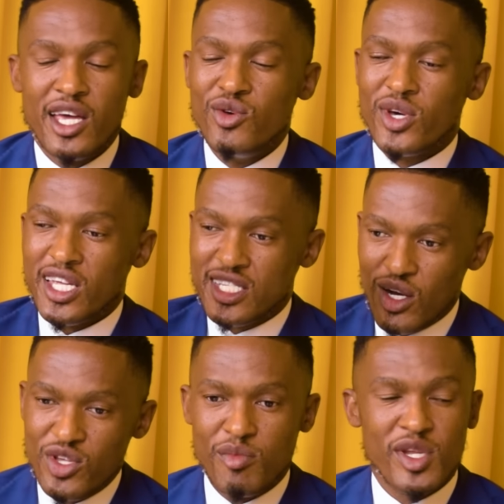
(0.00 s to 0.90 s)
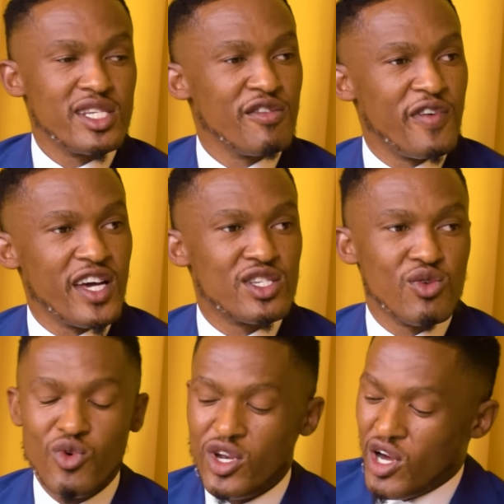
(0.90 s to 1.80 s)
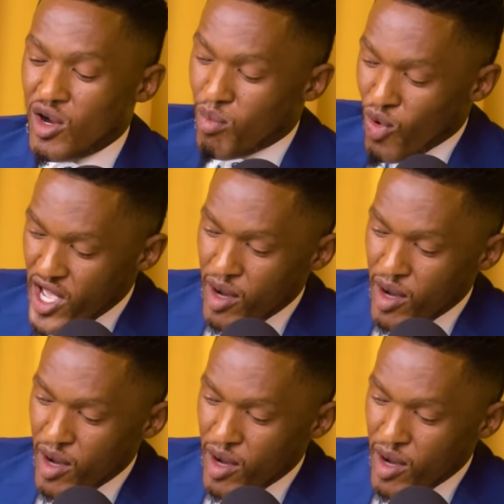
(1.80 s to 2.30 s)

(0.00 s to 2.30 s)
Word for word: you can tell with immediate effect, Guna boya